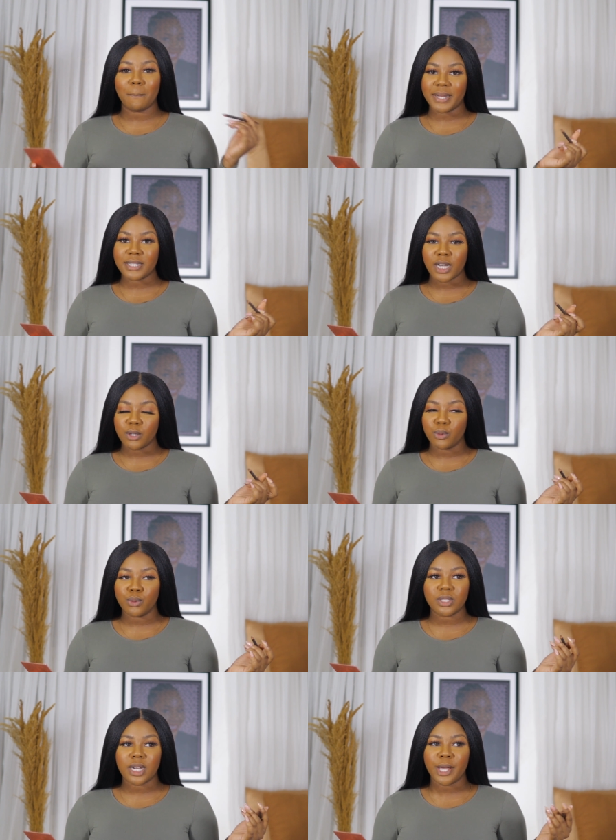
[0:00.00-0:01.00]
better
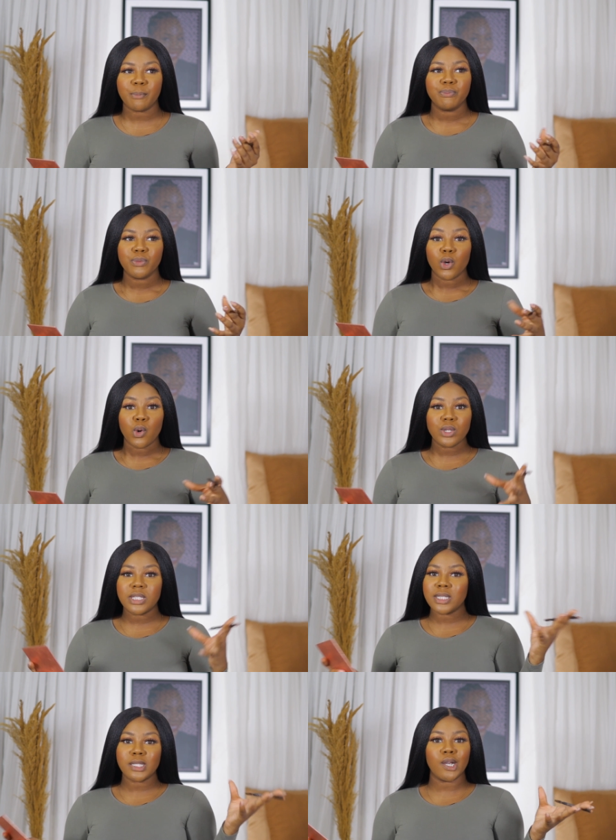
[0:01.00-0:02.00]
note. Like, who's
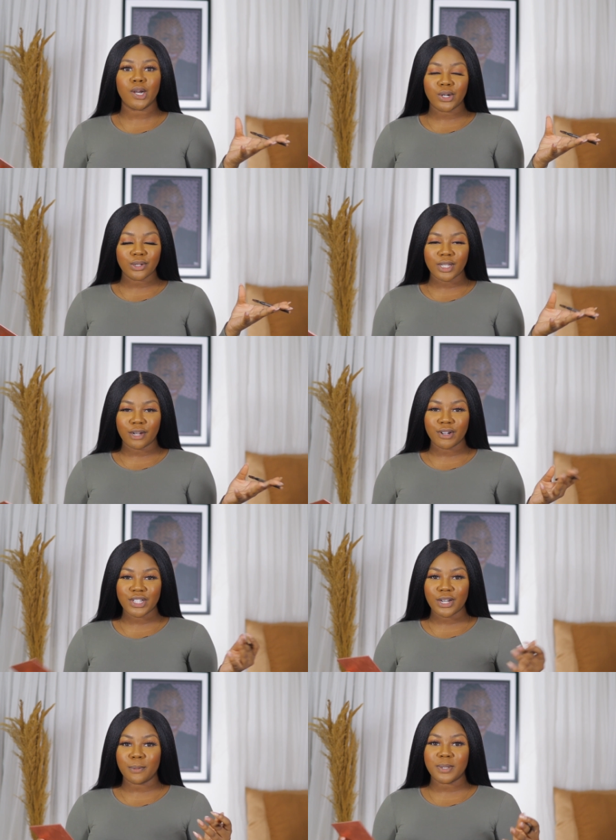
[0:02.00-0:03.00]
this girl that
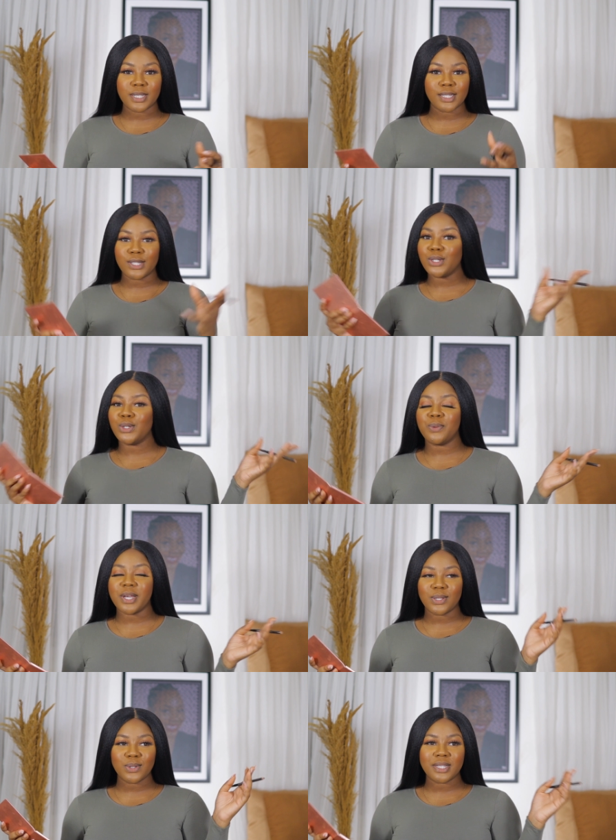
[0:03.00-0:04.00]
started a business in the
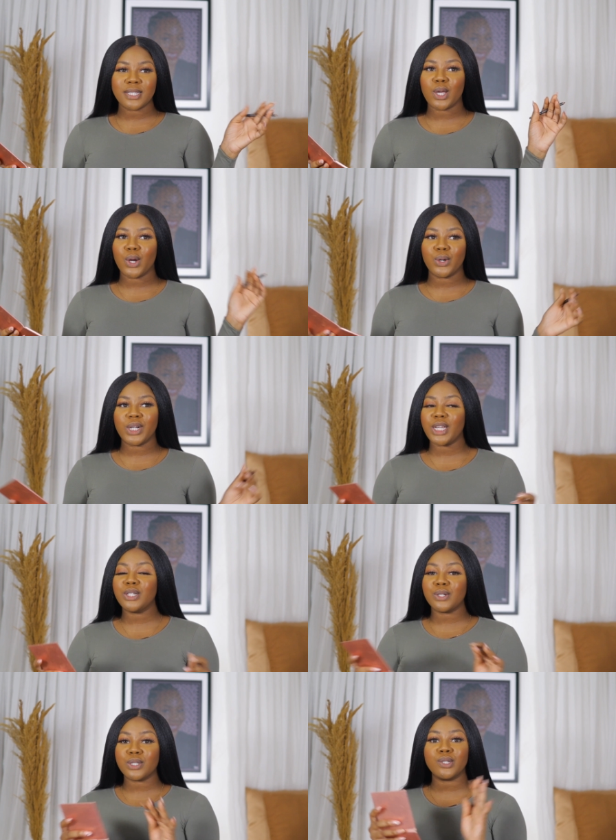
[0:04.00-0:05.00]
US? Who's this girl that,
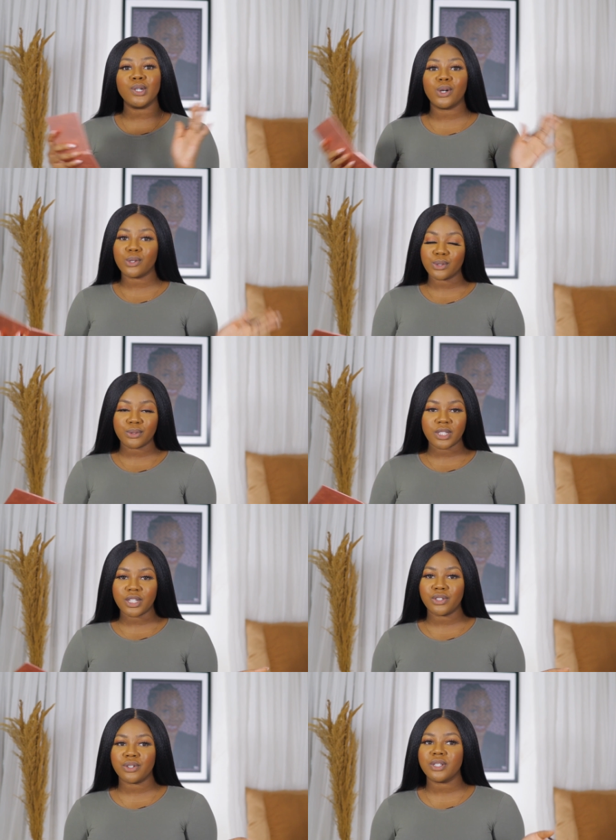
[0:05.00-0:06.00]
you know, is doing
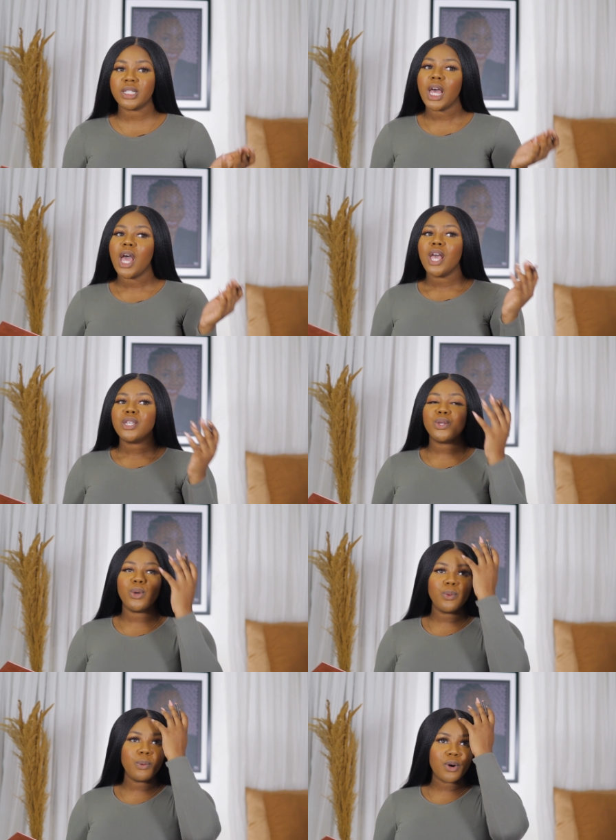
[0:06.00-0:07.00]
consultations?
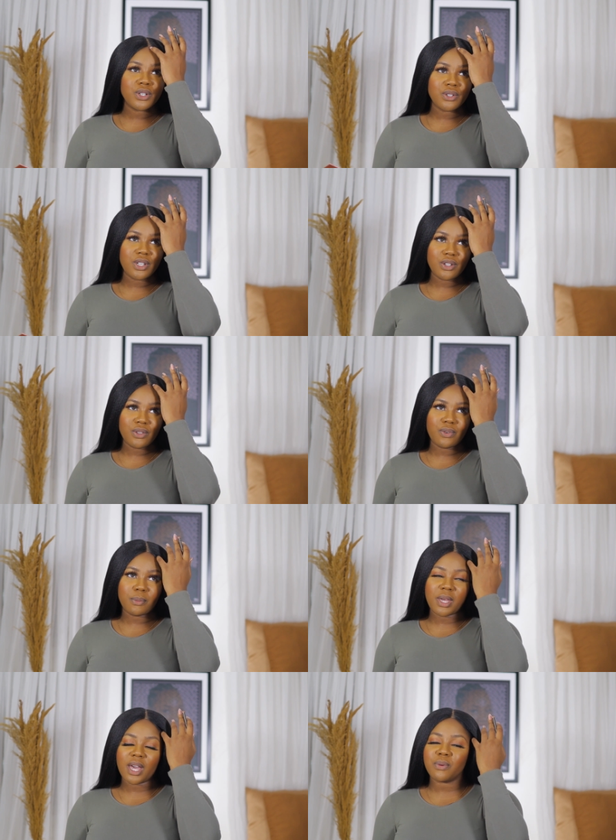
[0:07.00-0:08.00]
So with consultations for
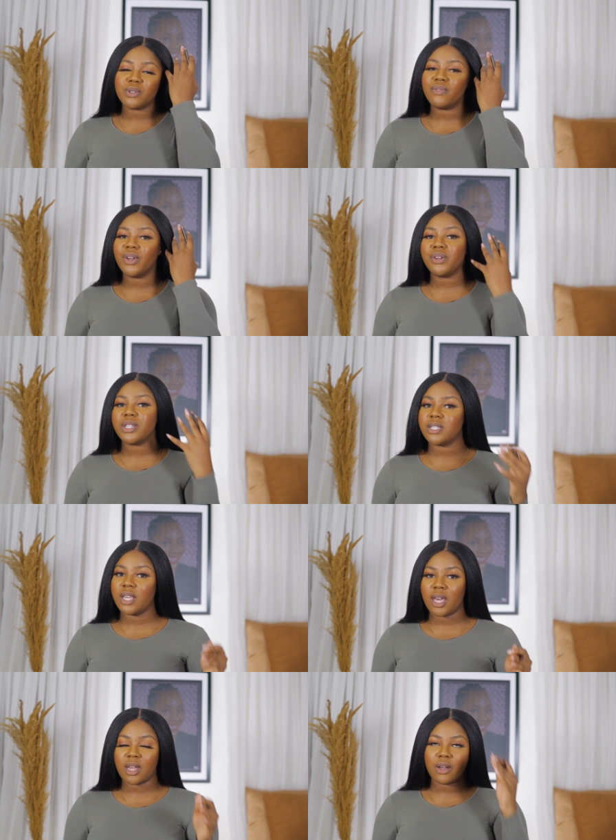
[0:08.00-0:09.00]
me, I was very
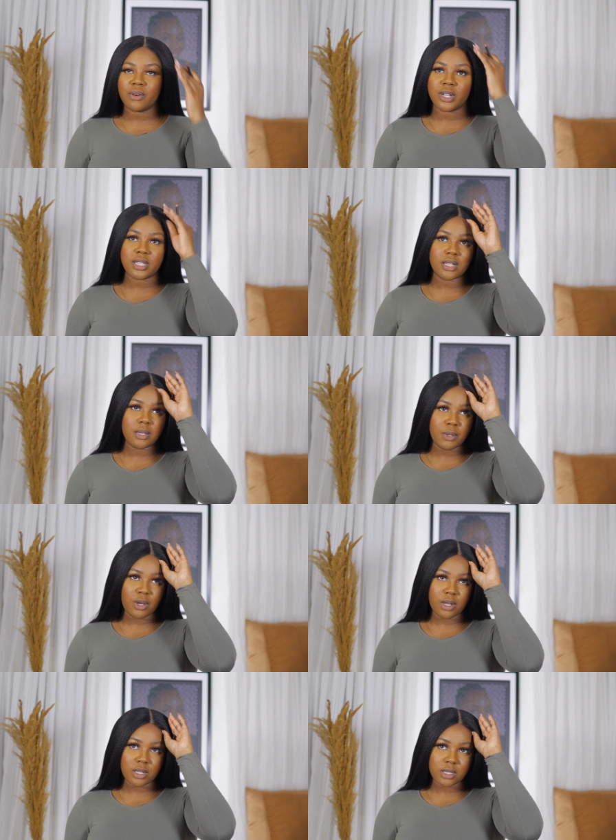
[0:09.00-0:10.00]
scared, honestly,
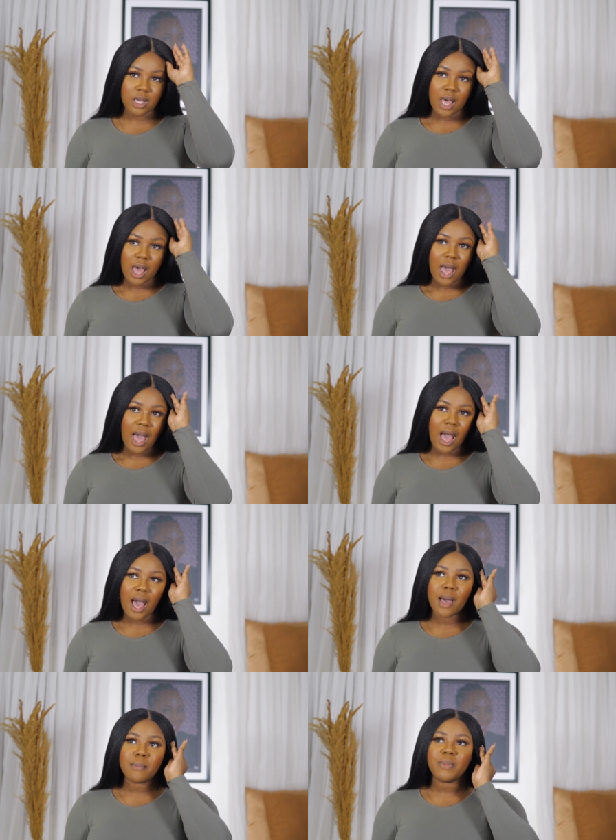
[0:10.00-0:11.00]
because
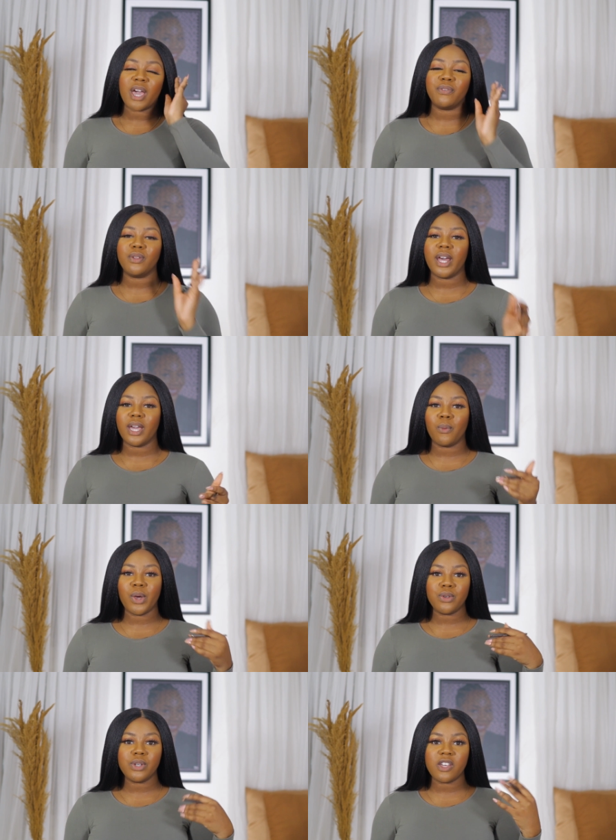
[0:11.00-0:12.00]
I feel like
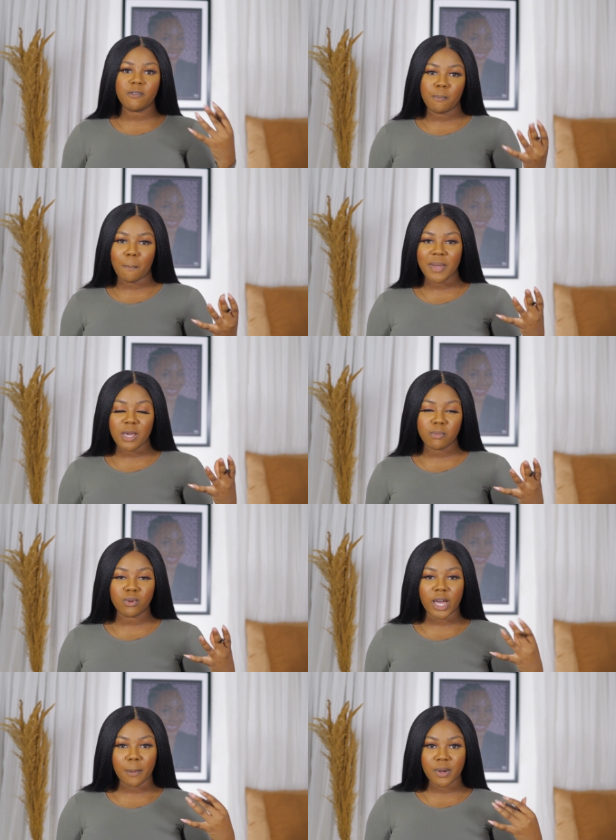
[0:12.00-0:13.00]
when you give
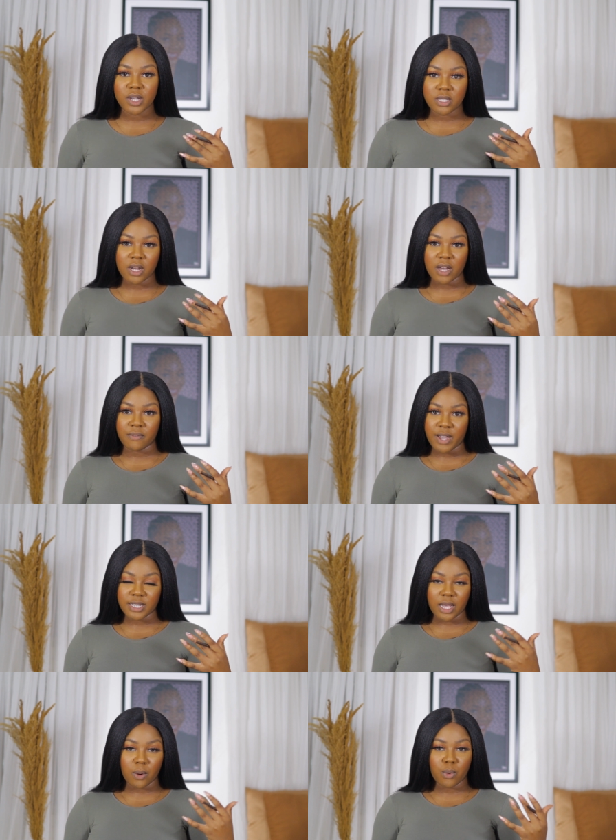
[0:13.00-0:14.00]
people like personal
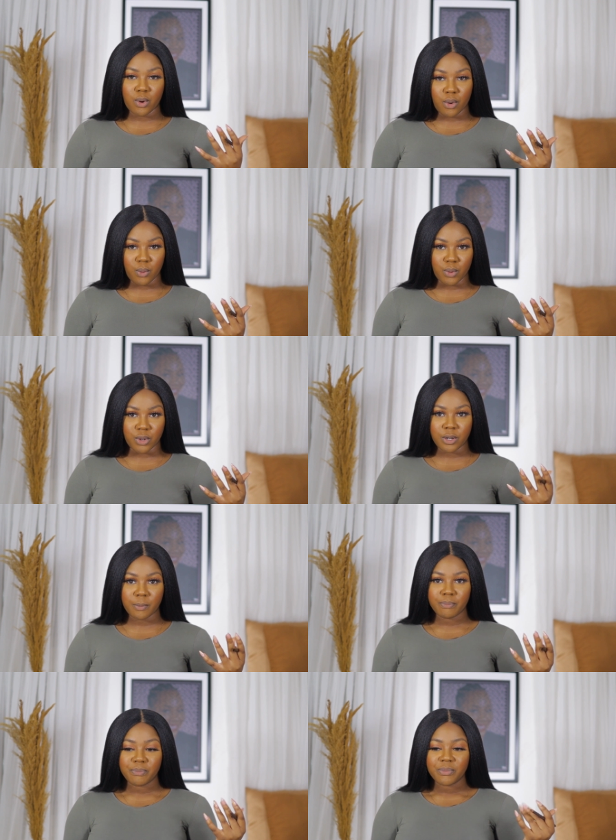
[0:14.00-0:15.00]
advice, like one-on-one,